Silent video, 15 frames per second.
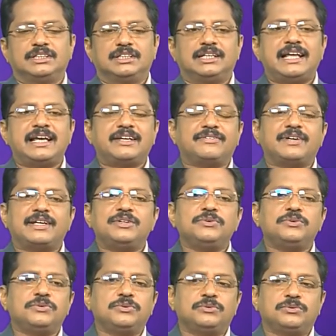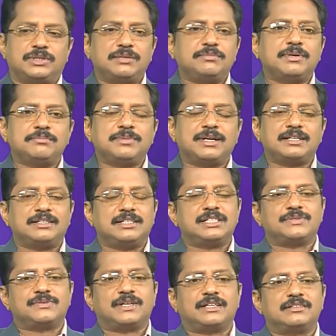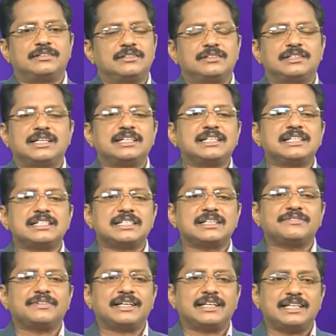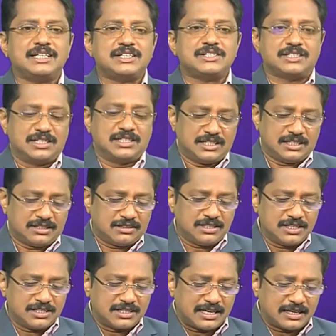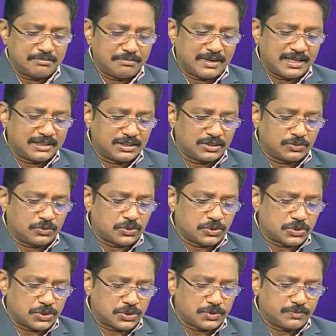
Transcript: Like when you remember this one, then it's a very easy. These are month codes.